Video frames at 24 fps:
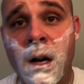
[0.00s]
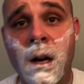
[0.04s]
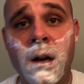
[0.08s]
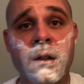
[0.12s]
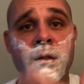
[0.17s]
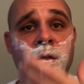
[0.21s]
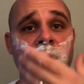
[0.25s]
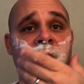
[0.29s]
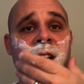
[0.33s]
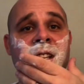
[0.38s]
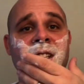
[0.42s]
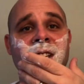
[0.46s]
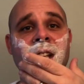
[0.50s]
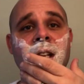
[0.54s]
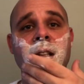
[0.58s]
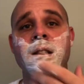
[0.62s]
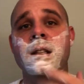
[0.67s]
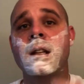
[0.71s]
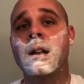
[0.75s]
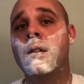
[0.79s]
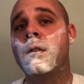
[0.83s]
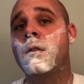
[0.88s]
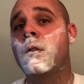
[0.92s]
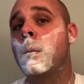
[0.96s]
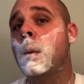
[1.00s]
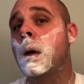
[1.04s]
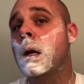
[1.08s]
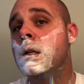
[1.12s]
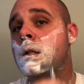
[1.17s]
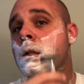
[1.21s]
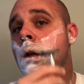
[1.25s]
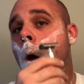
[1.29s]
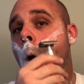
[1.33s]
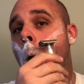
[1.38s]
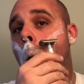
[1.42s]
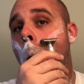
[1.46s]
here is very sensitive for me,
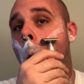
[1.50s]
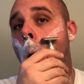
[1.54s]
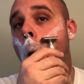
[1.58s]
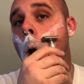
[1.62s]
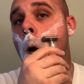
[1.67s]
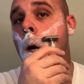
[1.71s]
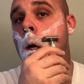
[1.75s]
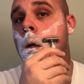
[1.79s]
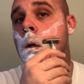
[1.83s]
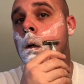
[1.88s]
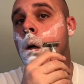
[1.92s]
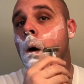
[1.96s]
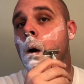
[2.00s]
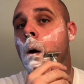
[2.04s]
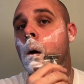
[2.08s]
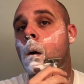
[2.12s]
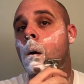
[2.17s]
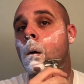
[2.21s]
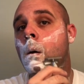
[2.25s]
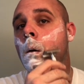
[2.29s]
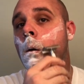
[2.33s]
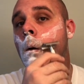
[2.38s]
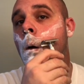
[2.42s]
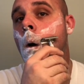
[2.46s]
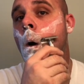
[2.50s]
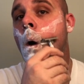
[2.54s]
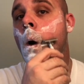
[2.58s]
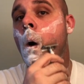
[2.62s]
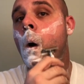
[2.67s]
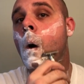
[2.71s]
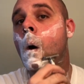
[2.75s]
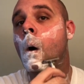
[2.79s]
so I just go